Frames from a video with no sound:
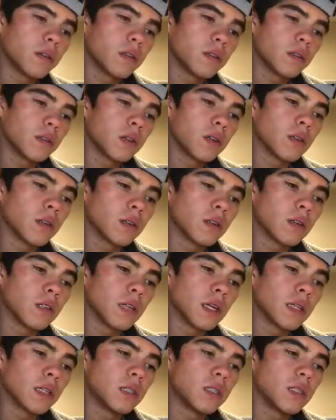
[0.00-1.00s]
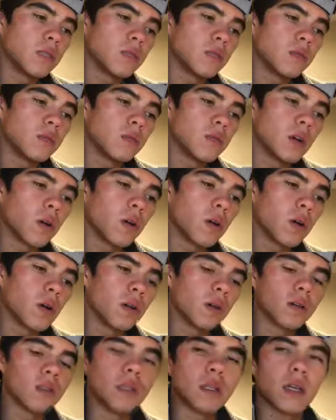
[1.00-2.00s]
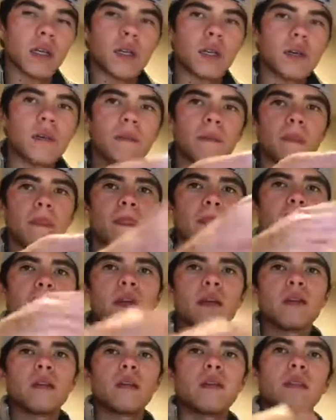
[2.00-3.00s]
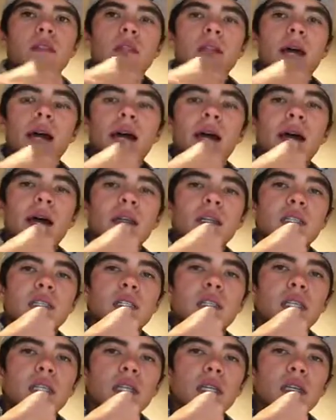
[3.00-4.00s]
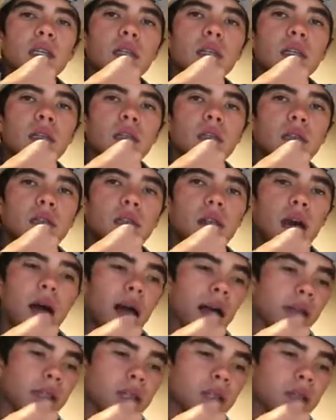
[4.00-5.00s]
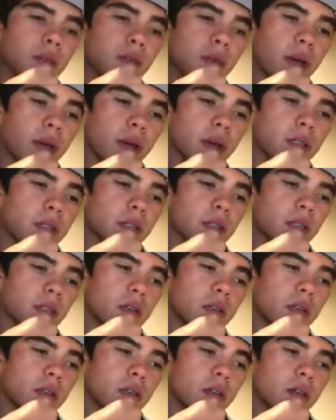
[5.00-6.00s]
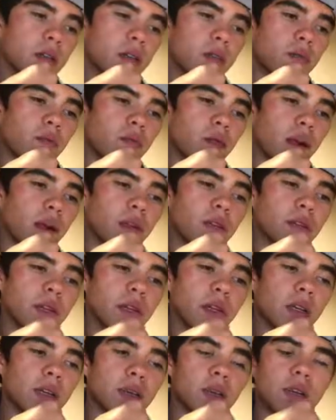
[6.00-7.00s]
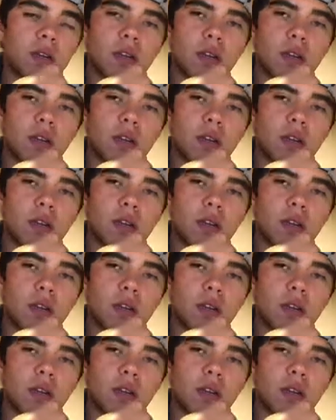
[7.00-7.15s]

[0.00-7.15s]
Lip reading: it starts in stage 2, so it looks like that has the highest impact rather than